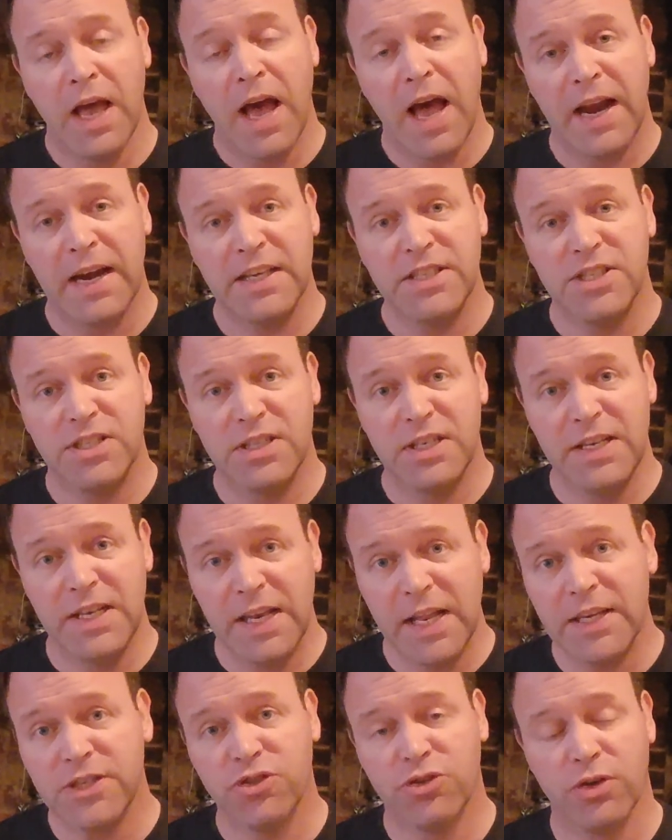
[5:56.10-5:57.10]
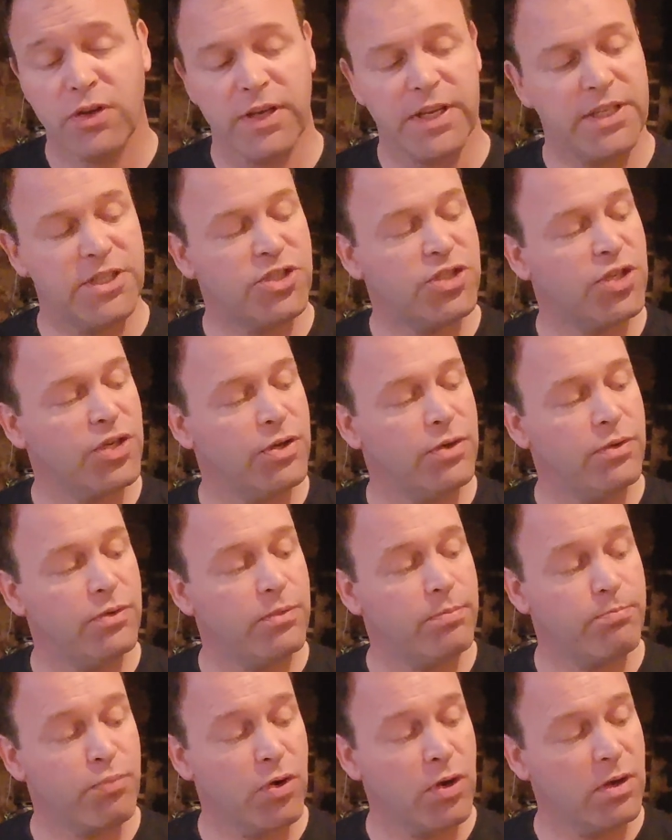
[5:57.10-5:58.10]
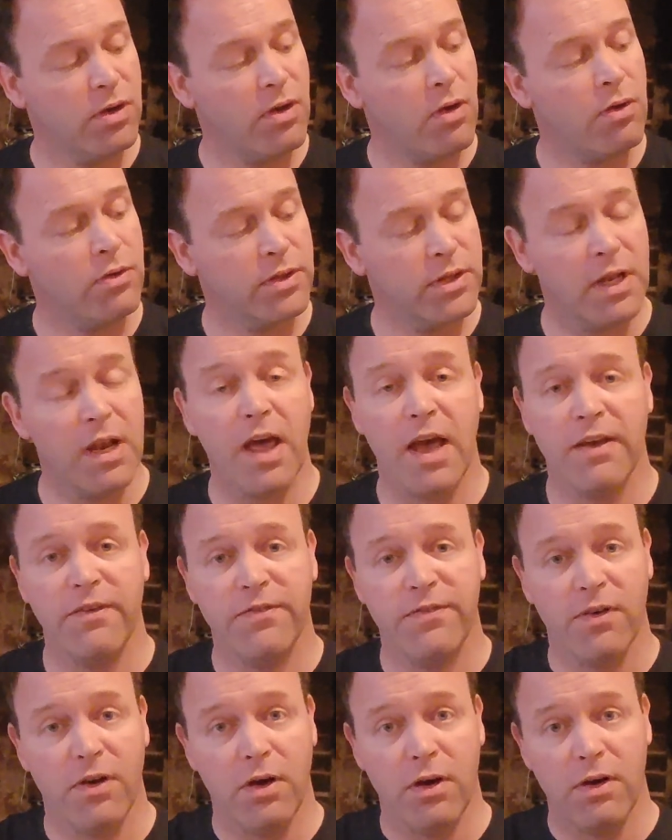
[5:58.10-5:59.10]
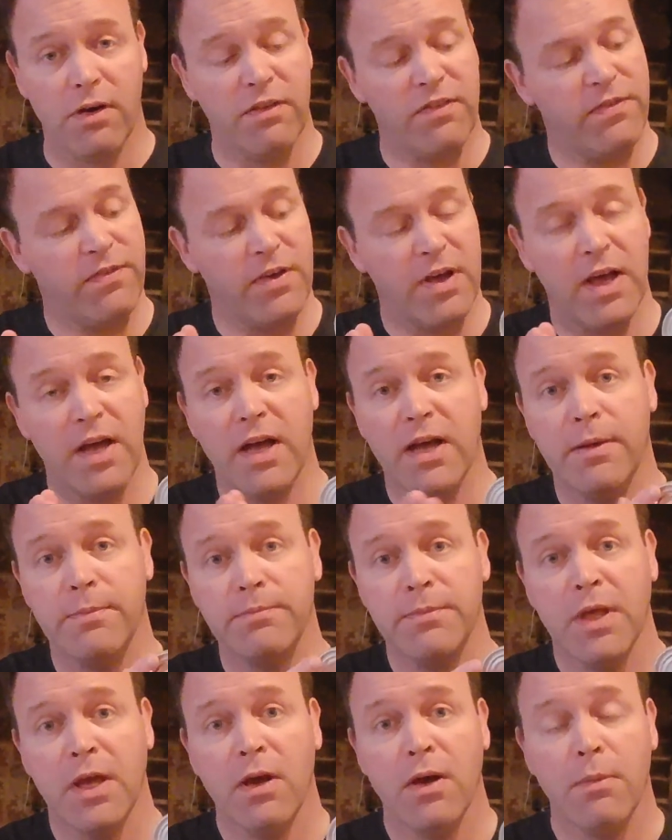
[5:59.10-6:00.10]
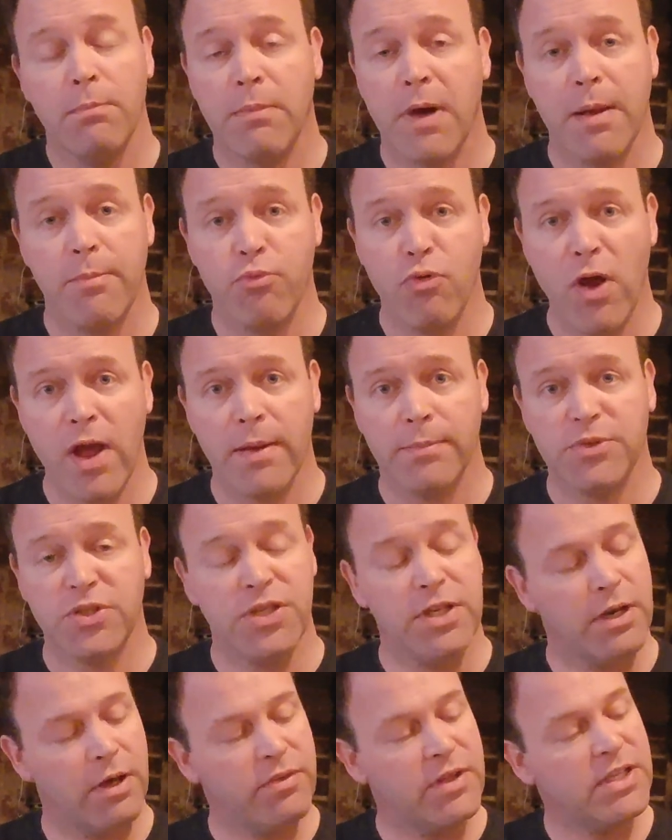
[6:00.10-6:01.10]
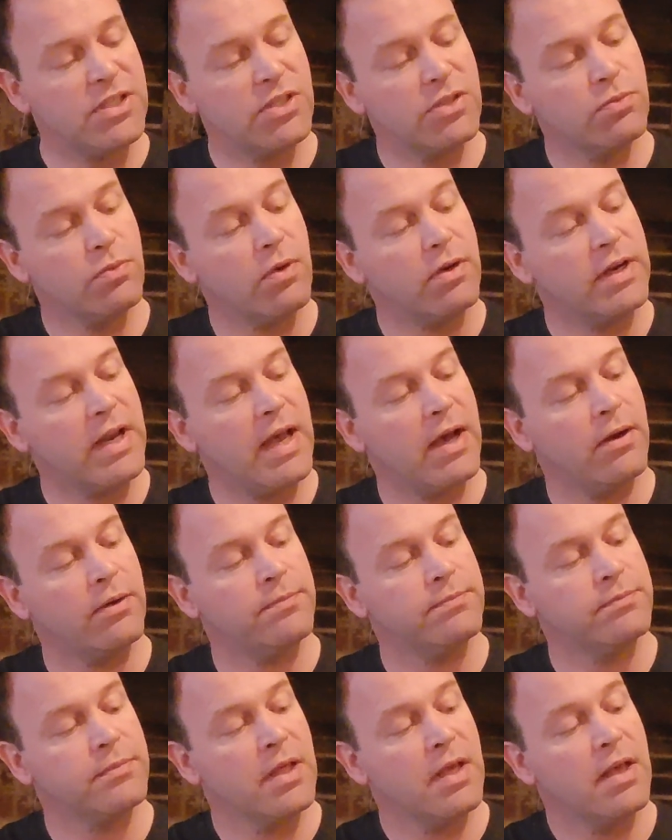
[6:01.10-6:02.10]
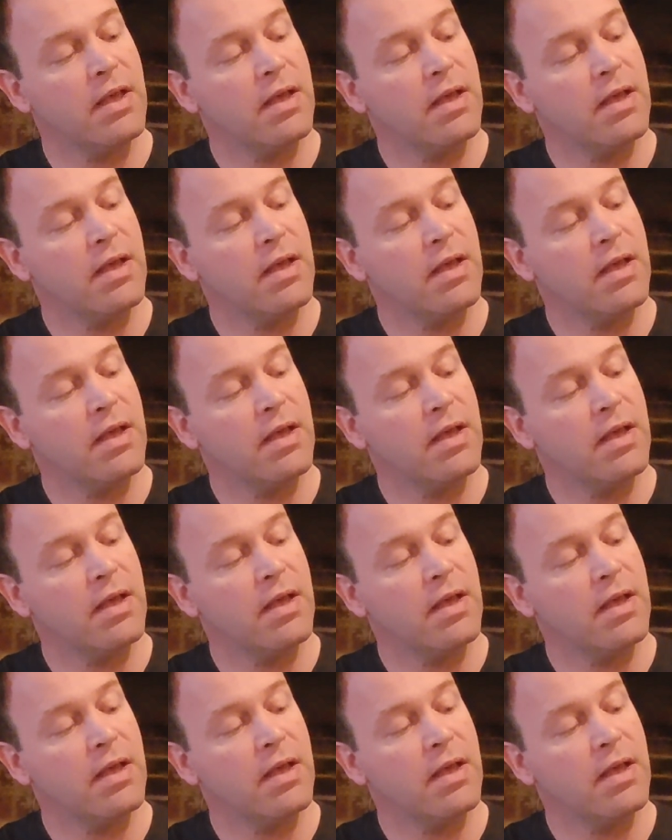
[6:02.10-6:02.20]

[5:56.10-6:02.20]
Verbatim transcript: And this is literally to prolong the life of um, my preps. You know, this is what now,